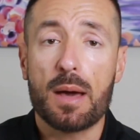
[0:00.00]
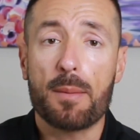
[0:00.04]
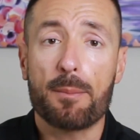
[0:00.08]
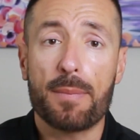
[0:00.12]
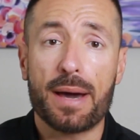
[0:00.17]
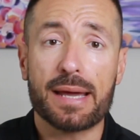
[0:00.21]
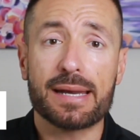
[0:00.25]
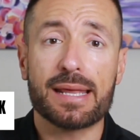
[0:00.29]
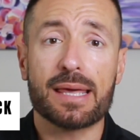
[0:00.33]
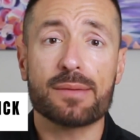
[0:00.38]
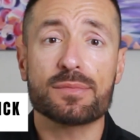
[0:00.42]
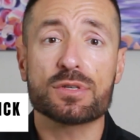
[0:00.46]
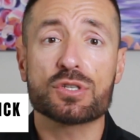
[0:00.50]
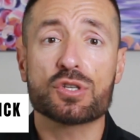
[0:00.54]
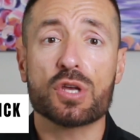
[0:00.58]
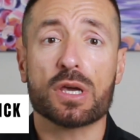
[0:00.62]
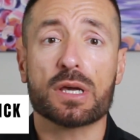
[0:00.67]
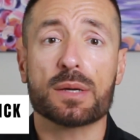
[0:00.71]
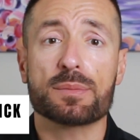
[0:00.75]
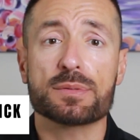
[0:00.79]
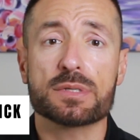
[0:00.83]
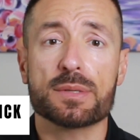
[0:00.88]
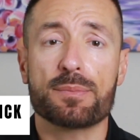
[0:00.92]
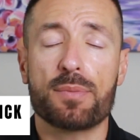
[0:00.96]
My name is
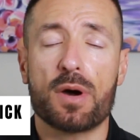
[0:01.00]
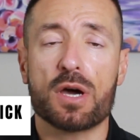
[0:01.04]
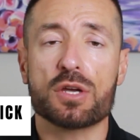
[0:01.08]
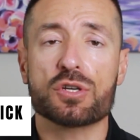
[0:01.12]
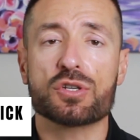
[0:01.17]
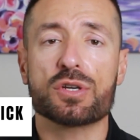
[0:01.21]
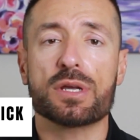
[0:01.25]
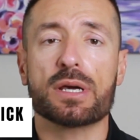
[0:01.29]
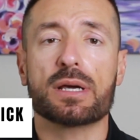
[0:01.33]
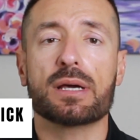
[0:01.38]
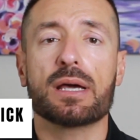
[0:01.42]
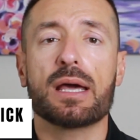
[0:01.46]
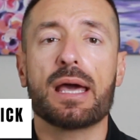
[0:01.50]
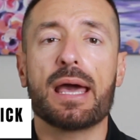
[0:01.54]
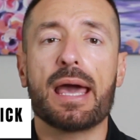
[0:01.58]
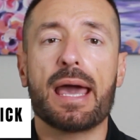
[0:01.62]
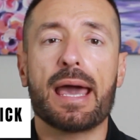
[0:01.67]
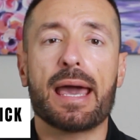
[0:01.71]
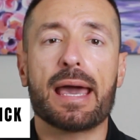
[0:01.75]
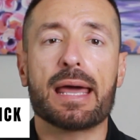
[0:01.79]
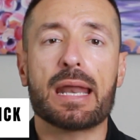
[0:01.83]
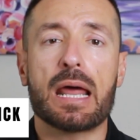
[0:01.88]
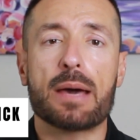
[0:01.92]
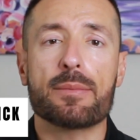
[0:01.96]
Jacob Sapochnick
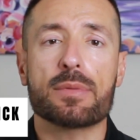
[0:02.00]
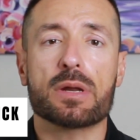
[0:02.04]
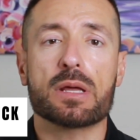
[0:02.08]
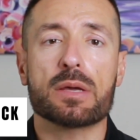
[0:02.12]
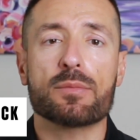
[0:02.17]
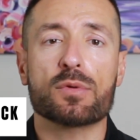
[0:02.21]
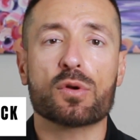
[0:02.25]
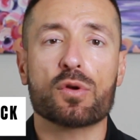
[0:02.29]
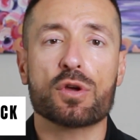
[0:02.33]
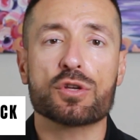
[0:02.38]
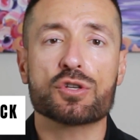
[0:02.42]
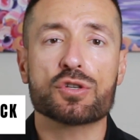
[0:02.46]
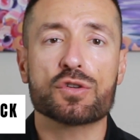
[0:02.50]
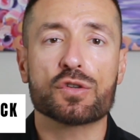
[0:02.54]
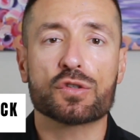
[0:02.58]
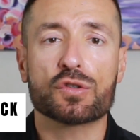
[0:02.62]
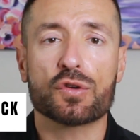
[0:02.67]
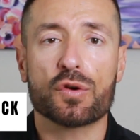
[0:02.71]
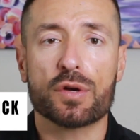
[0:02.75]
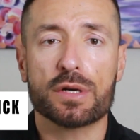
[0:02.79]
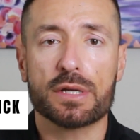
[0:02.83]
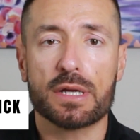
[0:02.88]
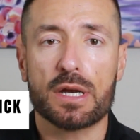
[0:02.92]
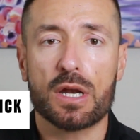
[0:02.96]
and I'm an immigration
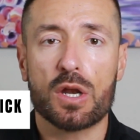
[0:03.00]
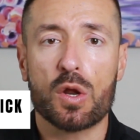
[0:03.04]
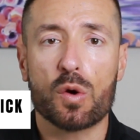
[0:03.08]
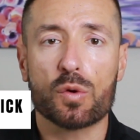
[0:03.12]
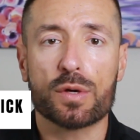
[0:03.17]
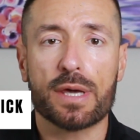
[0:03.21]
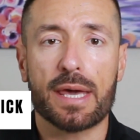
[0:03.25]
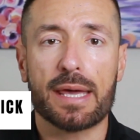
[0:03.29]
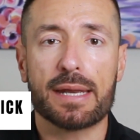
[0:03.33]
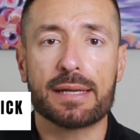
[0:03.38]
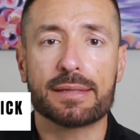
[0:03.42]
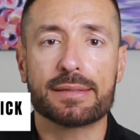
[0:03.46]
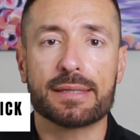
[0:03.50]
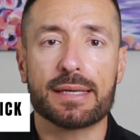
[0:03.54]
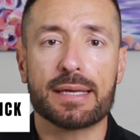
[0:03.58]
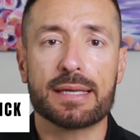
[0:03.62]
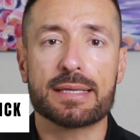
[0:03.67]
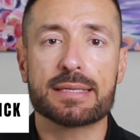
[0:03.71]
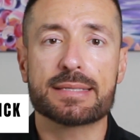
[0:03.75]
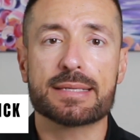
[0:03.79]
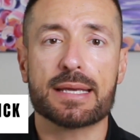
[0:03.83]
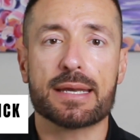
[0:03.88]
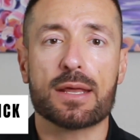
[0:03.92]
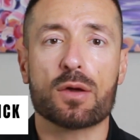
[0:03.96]
attorney located
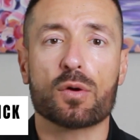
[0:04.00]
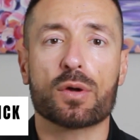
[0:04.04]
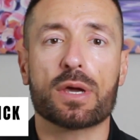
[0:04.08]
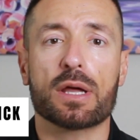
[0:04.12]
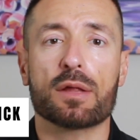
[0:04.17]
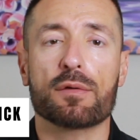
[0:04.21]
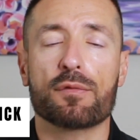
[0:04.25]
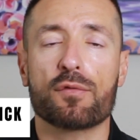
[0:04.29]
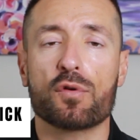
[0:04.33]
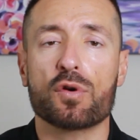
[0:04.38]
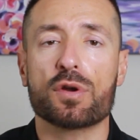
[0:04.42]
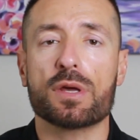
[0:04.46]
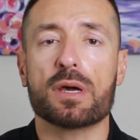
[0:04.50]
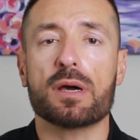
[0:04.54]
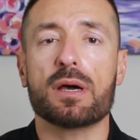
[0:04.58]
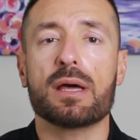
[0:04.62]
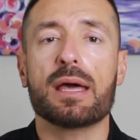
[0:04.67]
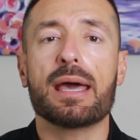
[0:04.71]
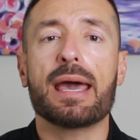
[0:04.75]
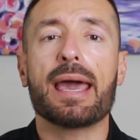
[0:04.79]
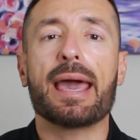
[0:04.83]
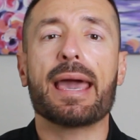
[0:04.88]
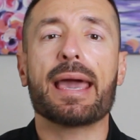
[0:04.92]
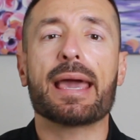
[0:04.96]
in San Diego,
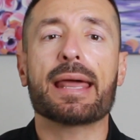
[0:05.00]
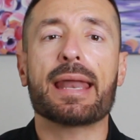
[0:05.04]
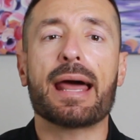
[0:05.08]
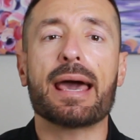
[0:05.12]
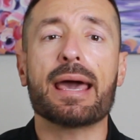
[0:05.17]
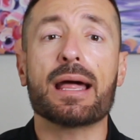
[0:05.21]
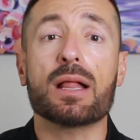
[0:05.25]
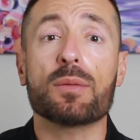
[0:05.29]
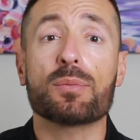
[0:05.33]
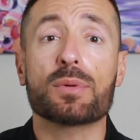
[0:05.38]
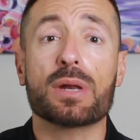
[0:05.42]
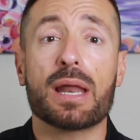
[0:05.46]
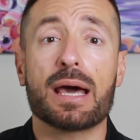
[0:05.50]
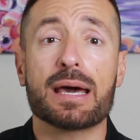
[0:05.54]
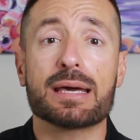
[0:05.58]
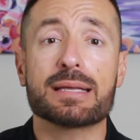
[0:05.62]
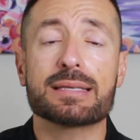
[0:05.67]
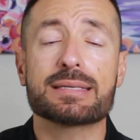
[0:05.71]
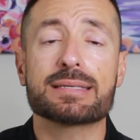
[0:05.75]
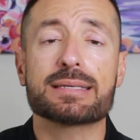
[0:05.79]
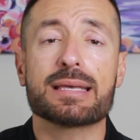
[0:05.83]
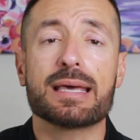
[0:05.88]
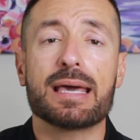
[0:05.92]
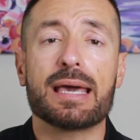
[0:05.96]
California, and I help
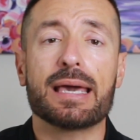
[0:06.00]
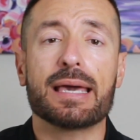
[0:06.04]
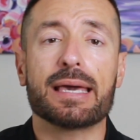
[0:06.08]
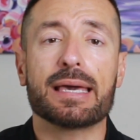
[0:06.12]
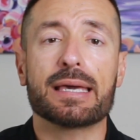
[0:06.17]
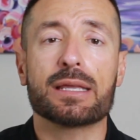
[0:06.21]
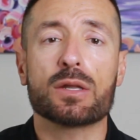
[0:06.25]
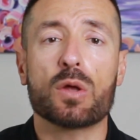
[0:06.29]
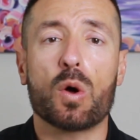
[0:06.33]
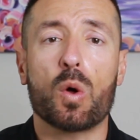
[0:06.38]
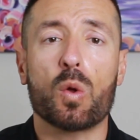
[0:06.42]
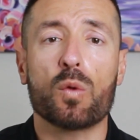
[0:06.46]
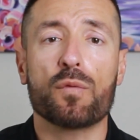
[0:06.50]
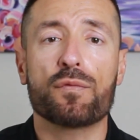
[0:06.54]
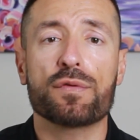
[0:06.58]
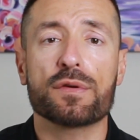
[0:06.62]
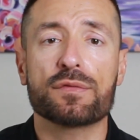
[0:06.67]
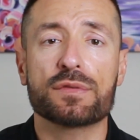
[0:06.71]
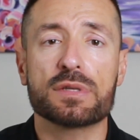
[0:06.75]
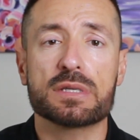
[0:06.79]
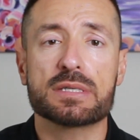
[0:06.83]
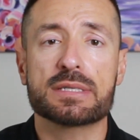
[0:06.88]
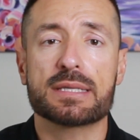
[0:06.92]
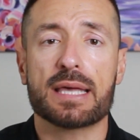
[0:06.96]
clients in all
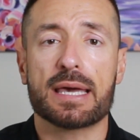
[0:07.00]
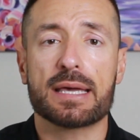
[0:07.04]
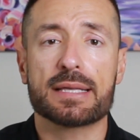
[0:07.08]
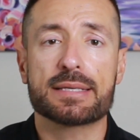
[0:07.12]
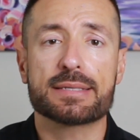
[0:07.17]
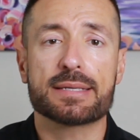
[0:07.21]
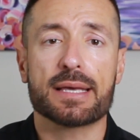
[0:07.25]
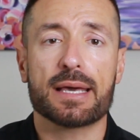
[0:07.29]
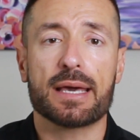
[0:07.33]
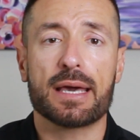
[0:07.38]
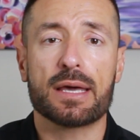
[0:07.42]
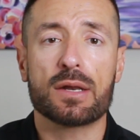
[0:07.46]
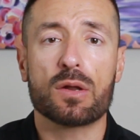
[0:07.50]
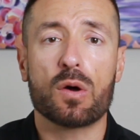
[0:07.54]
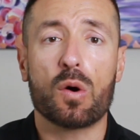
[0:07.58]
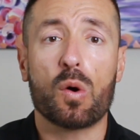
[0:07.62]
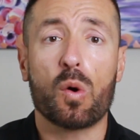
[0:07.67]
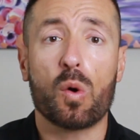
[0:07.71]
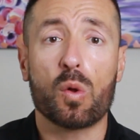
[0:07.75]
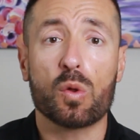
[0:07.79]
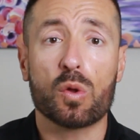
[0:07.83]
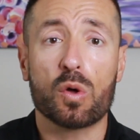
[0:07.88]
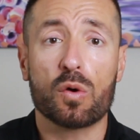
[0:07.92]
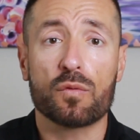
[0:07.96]
50 states and
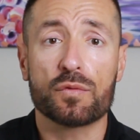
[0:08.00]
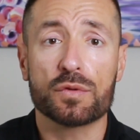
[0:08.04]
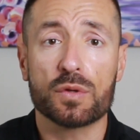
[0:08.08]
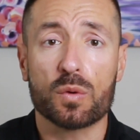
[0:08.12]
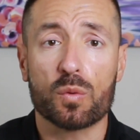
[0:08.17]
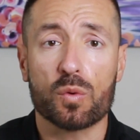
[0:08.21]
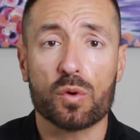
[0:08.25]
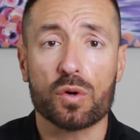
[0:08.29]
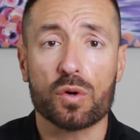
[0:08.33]
all over the